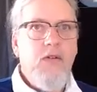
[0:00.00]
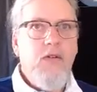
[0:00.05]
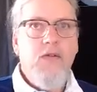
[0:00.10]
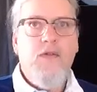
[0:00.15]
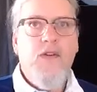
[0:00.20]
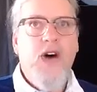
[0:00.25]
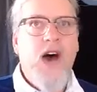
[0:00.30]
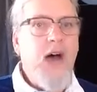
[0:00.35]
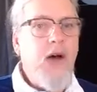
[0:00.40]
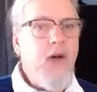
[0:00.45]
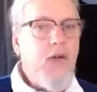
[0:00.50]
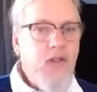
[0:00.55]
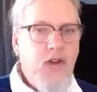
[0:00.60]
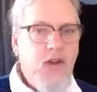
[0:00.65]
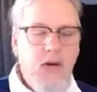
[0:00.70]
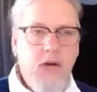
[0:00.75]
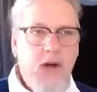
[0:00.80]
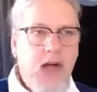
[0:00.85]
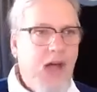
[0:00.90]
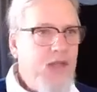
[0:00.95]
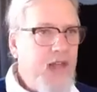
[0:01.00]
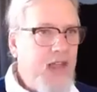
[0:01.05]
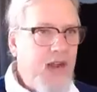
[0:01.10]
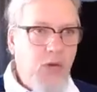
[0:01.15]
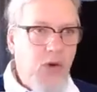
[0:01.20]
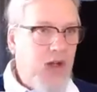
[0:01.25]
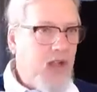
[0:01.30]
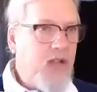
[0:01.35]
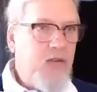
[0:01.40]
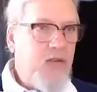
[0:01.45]
files are, I think,
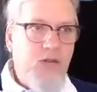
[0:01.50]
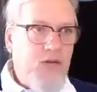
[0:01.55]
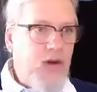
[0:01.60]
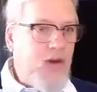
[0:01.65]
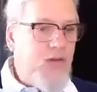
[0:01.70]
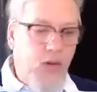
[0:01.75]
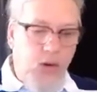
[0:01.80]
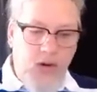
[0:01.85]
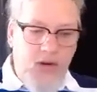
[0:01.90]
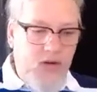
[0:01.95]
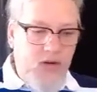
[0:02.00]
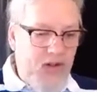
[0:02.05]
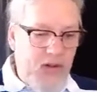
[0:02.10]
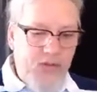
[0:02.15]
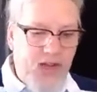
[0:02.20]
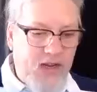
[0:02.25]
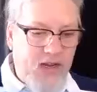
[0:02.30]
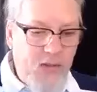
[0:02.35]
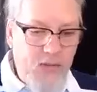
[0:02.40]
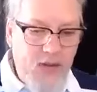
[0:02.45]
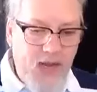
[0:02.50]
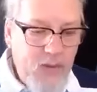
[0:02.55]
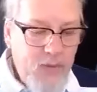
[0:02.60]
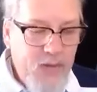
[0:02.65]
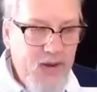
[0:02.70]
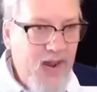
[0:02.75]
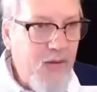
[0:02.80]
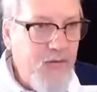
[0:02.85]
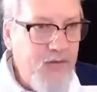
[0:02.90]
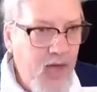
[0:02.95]
relatively straightforward, it seems like to me,
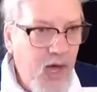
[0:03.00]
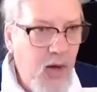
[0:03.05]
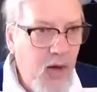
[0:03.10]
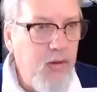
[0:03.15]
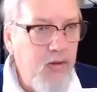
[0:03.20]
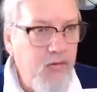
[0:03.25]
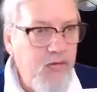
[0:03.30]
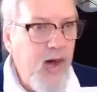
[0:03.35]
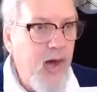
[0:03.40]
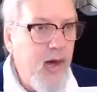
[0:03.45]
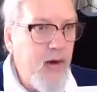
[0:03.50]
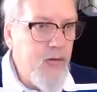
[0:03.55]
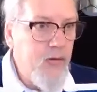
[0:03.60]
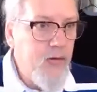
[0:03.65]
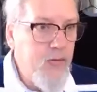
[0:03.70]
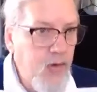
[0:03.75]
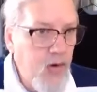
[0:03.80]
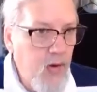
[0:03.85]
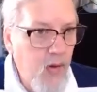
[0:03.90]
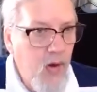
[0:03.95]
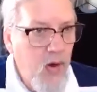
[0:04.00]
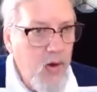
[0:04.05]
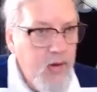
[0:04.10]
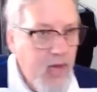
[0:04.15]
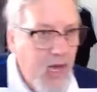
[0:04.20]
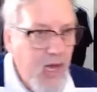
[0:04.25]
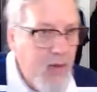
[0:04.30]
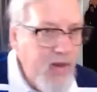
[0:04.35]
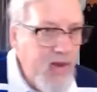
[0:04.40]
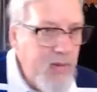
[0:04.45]
but I've dealt with files for a long
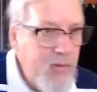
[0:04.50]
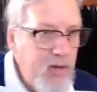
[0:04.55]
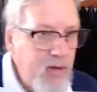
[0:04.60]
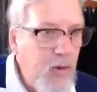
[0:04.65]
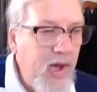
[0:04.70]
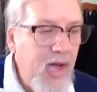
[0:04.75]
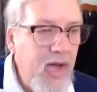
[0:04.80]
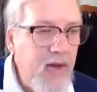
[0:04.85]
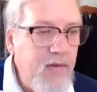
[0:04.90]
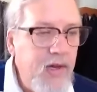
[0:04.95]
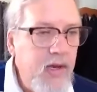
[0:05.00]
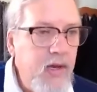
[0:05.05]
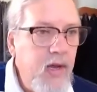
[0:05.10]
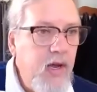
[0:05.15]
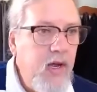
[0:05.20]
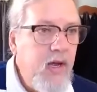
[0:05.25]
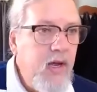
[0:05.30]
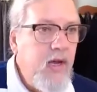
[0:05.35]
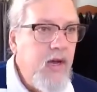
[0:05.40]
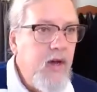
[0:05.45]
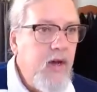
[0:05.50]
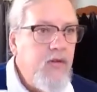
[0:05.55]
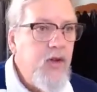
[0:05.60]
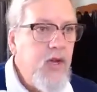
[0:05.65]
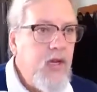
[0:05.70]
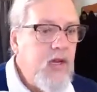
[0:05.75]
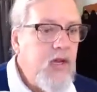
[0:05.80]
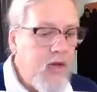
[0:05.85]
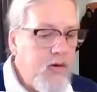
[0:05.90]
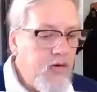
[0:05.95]
time. Maybe you haven't. So
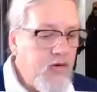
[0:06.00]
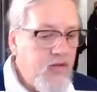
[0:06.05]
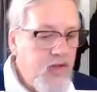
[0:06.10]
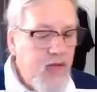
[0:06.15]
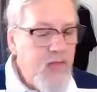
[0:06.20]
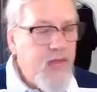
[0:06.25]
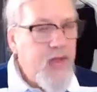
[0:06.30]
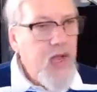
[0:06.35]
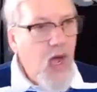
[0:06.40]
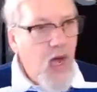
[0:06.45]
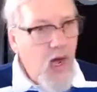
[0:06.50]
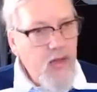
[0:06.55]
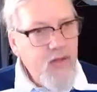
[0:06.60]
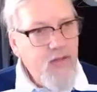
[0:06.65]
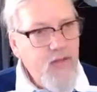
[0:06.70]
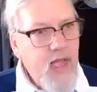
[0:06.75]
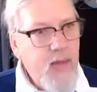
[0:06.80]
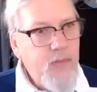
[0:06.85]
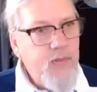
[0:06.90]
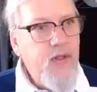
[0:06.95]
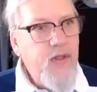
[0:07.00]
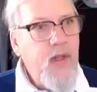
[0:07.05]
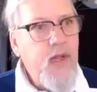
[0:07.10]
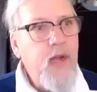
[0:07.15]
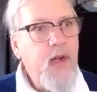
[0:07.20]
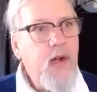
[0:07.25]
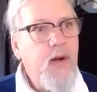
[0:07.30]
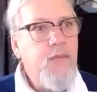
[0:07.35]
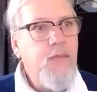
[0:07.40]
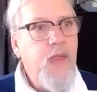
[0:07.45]
you need to understand the concept
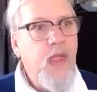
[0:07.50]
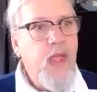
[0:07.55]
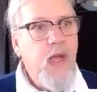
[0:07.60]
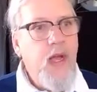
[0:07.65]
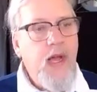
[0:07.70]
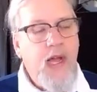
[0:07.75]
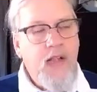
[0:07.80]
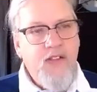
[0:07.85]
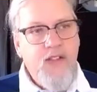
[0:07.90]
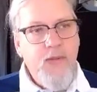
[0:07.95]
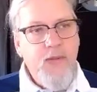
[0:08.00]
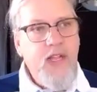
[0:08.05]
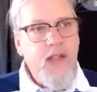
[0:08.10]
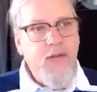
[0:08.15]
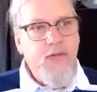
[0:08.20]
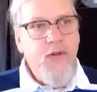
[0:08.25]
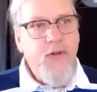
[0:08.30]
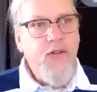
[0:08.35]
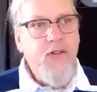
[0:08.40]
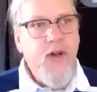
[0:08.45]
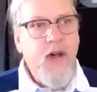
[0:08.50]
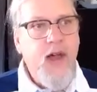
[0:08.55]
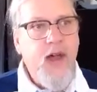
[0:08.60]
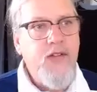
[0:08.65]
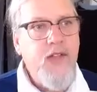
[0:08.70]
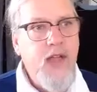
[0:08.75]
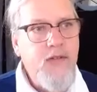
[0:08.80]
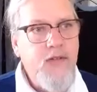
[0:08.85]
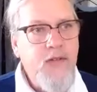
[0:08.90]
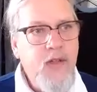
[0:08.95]
there. I had somebody in the first
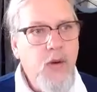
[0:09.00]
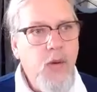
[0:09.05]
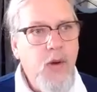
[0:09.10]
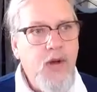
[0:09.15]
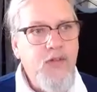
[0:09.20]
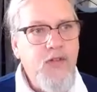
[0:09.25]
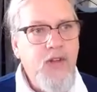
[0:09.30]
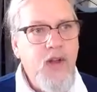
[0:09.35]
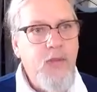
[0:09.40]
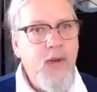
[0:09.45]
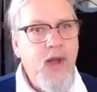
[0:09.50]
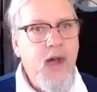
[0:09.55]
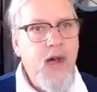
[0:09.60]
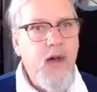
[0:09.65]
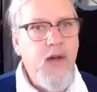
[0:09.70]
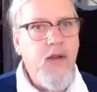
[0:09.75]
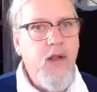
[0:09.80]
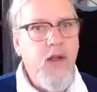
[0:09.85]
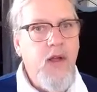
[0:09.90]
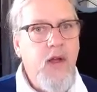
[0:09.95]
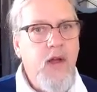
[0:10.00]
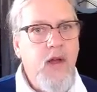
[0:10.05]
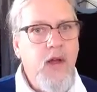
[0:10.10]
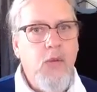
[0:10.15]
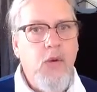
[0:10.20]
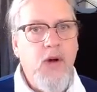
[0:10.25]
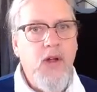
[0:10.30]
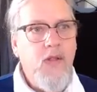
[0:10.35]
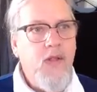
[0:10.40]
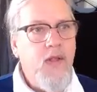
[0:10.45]
class ask the question about
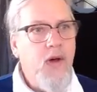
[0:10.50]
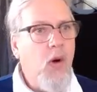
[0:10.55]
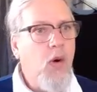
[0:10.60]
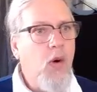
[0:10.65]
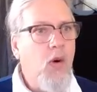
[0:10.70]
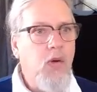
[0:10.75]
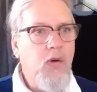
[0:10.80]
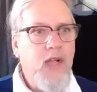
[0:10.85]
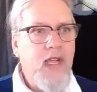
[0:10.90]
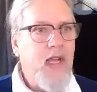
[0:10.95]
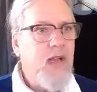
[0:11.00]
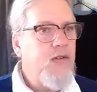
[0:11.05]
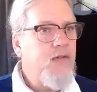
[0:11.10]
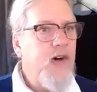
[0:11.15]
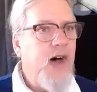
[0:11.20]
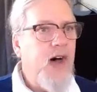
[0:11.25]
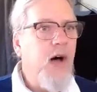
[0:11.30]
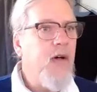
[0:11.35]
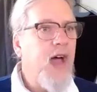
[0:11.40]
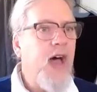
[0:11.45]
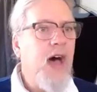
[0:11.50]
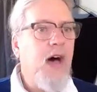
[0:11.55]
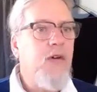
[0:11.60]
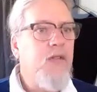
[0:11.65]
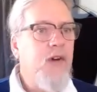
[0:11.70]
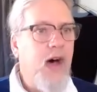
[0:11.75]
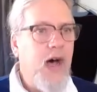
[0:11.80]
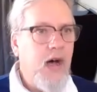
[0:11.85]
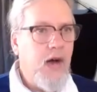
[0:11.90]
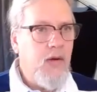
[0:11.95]
what the whole in file, out
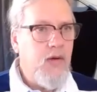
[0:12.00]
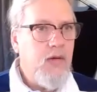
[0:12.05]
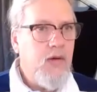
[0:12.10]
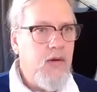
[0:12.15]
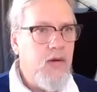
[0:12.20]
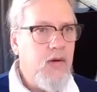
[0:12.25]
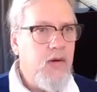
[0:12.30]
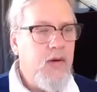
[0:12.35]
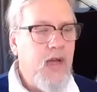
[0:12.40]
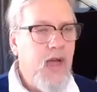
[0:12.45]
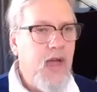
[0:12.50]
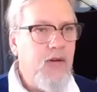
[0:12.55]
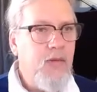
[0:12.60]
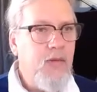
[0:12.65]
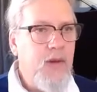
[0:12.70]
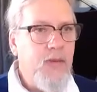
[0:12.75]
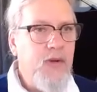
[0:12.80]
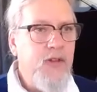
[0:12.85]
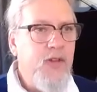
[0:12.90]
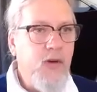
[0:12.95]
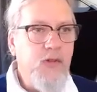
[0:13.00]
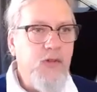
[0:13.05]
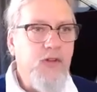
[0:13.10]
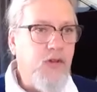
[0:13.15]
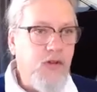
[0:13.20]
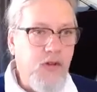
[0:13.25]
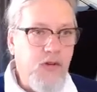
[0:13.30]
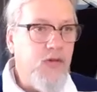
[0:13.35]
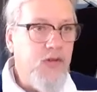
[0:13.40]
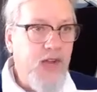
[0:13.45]
file. Okay, remember those are
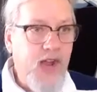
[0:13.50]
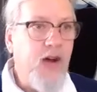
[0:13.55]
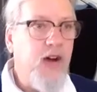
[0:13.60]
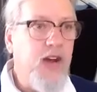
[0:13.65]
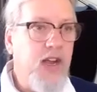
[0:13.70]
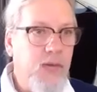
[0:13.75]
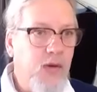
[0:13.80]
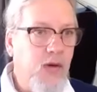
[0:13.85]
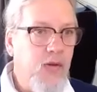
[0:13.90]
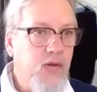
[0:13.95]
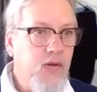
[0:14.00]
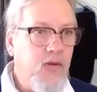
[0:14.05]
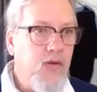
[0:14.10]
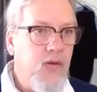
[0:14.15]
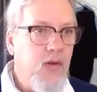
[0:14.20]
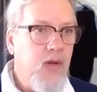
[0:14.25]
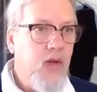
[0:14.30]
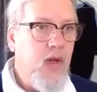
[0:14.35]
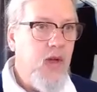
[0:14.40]
just variables,